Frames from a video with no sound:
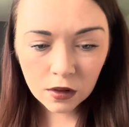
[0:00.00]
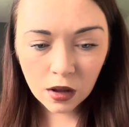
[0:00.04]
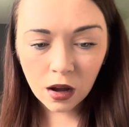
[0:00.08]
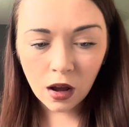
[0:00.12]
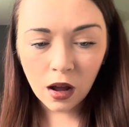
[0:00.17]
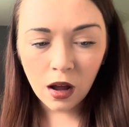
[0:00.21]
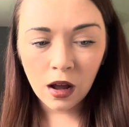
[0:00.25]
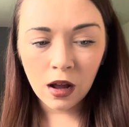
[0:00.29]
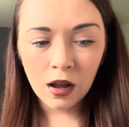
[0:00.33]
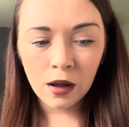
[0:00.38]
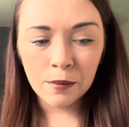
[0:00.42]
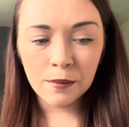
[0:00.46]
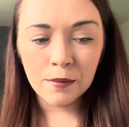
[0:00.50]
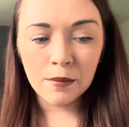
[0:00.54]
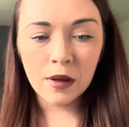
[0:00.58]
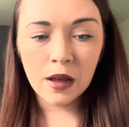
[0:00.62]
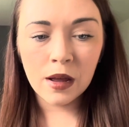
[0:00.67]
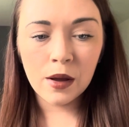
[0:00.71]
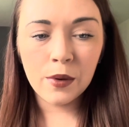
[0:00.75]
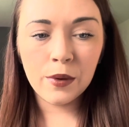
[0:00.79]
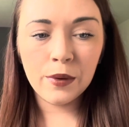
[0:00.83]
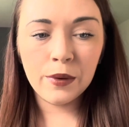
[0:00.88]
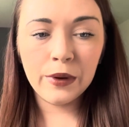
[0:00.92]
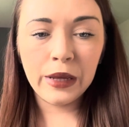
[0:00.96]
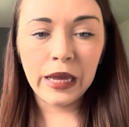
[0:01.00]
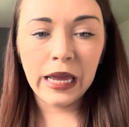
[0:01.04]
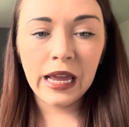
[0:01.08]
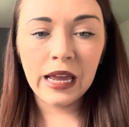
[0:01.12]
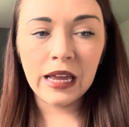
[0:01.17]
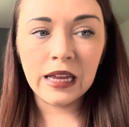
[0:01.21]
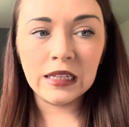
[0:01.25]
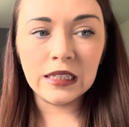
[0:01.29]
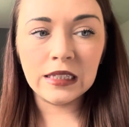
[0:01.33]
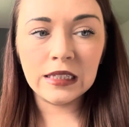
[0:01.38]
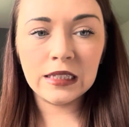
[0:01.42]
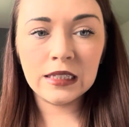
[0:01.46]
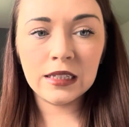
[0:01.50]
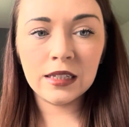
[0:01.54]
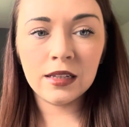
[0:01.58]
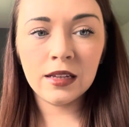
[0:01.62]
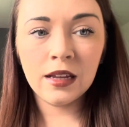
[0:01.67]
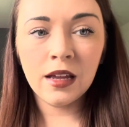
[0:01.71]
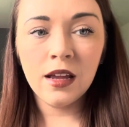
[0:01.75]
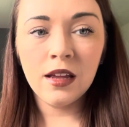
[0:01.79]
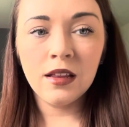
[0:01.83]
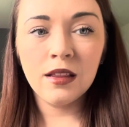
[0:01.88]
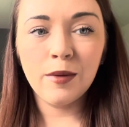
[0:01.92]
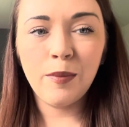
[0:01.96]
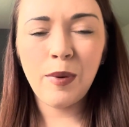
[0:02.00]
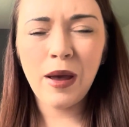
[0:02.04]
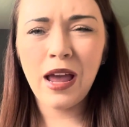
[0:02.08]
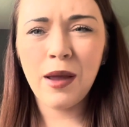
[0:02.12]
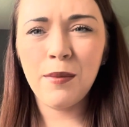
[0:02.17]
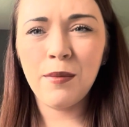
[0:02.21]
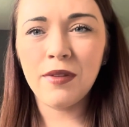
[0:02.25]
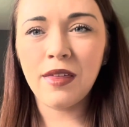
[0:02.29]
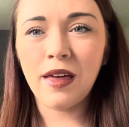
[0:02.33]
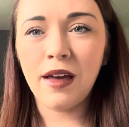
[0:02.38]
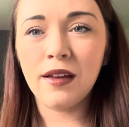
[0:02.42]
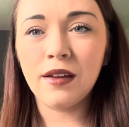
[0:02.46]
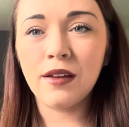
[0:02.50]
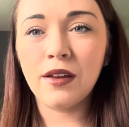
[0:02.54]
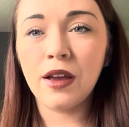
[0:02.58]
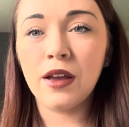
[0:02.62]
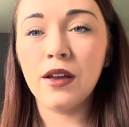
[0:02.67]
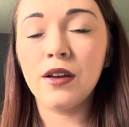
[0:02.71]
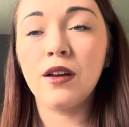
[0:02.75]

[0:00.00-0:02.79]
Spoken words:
The pain with that